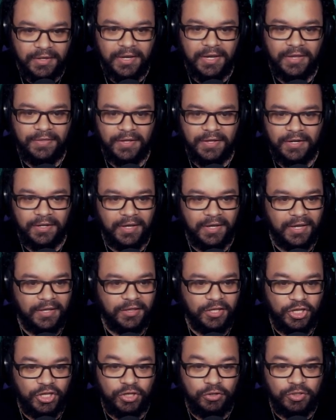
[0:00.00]
And then again,
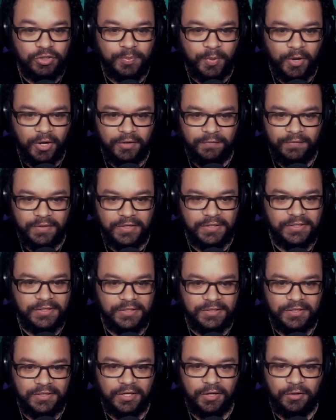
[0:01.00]
the huge part of this
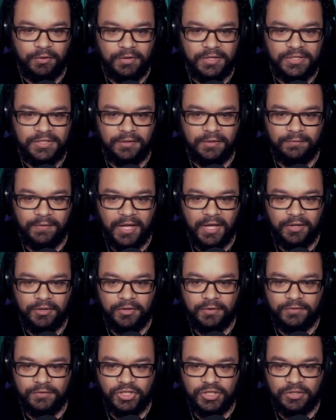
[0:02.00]
is the increase of the value
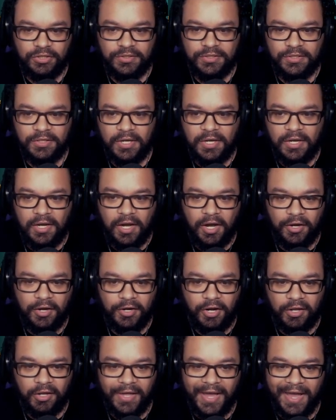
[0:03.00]
of shields on
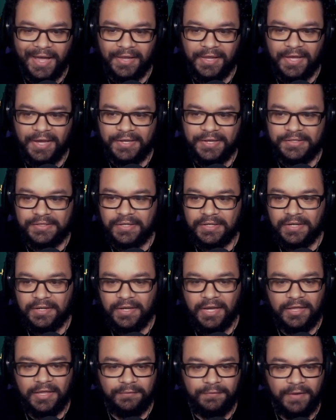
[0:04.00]
all allies,
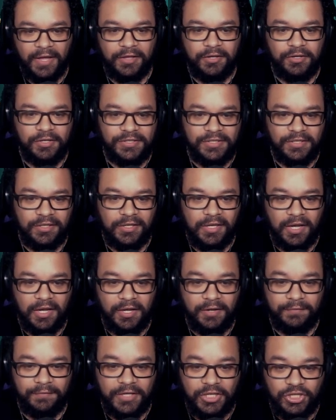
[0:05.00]
and the value is
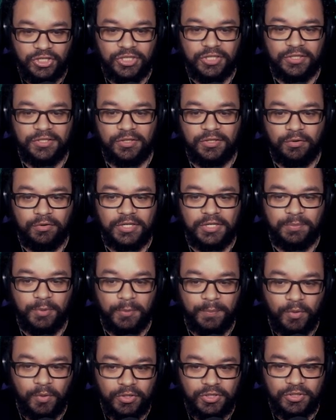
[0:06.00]
of each shield's increased
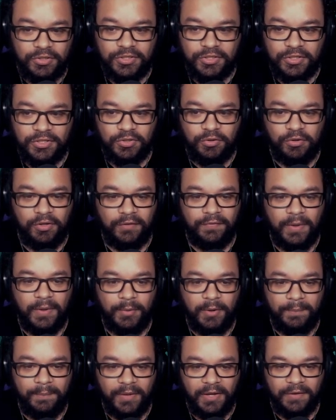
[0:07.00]
proportional to the total
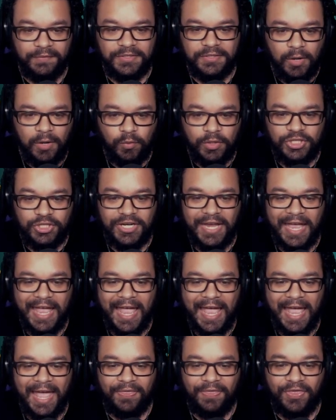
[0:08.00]
number of buffs which
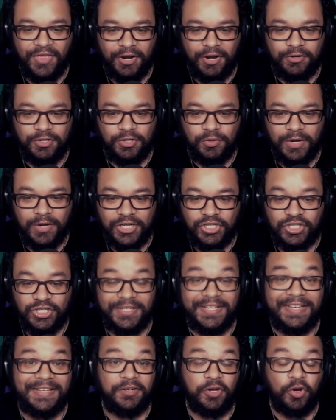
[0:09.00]
had their
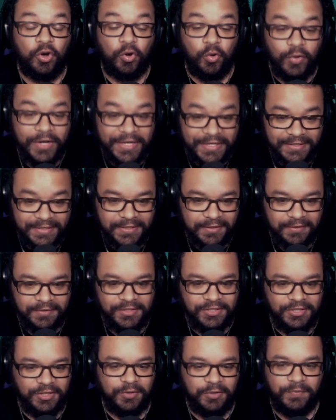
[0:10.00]
duration increased.
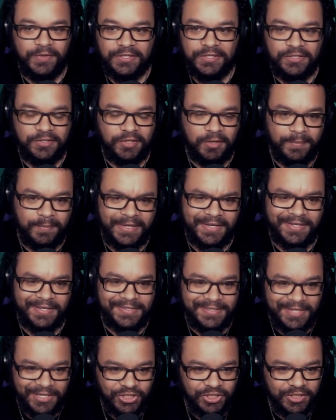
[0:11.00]
So this is our big
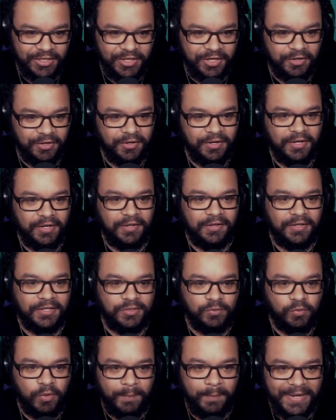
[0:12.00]
extension here. This
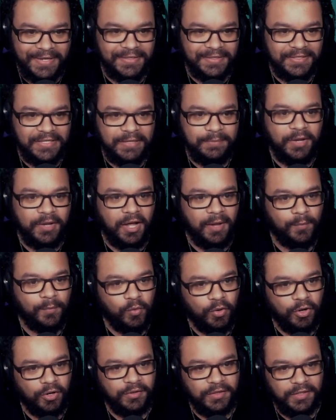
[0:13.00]
is what makes the team comp
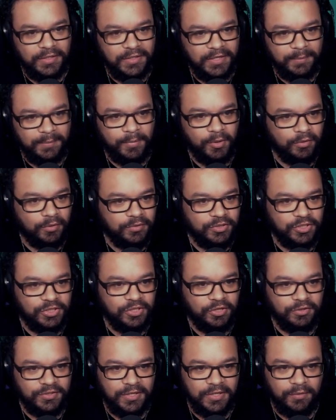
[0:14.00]
work. Then Denbolt just
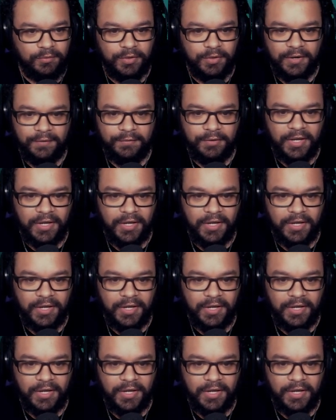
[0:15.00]
goes out whenever he